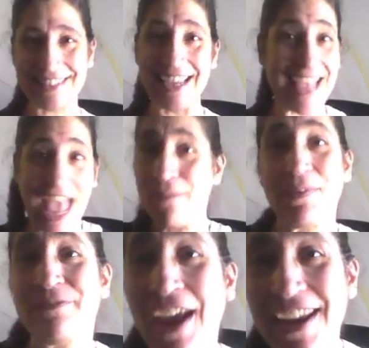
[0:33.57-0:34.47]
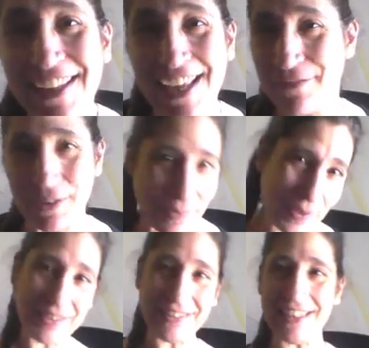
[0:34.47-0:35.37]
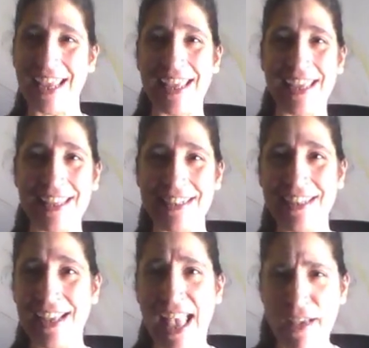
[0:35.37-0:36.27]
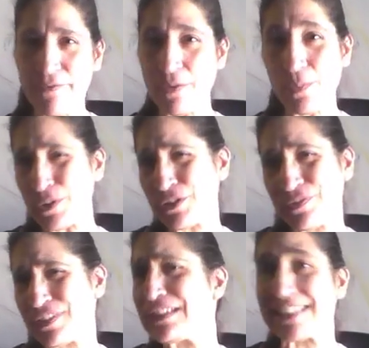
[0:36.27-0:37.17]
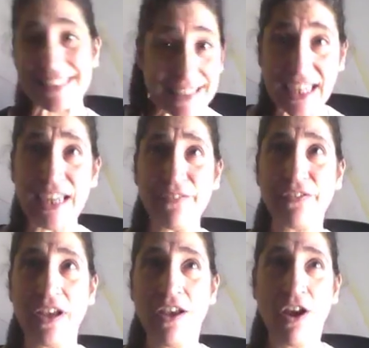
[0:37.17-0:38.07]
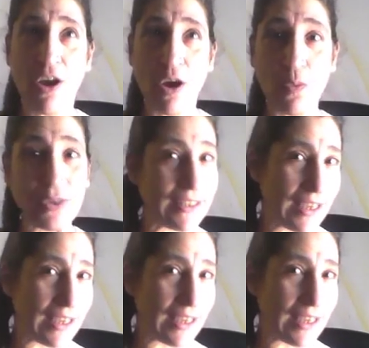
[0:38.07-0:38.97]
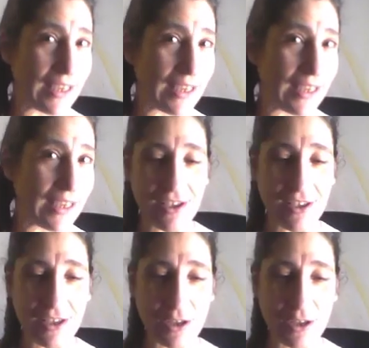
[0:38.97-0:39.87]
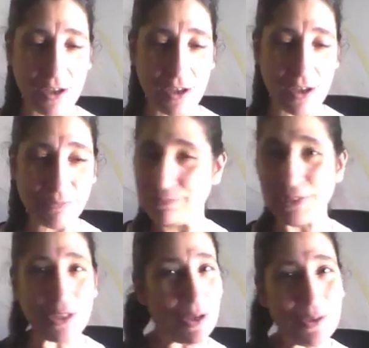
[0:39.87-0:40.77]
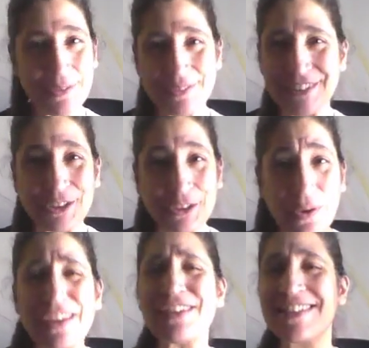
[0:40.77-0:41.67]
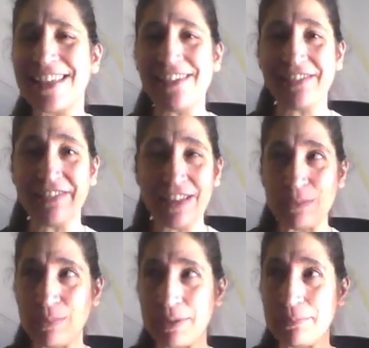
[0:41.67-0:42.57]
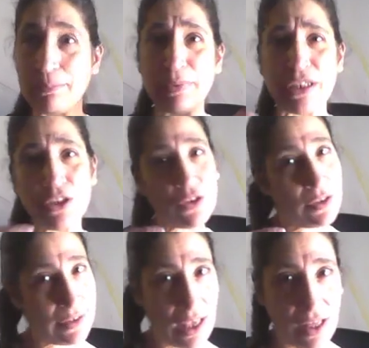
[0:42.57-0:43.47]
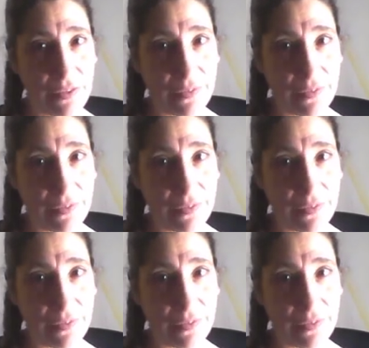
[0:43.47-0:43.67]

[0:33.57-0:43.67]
everyone, and have a wonderful and safe weekend. You know, enjoy yourself, but be yourself, okay? And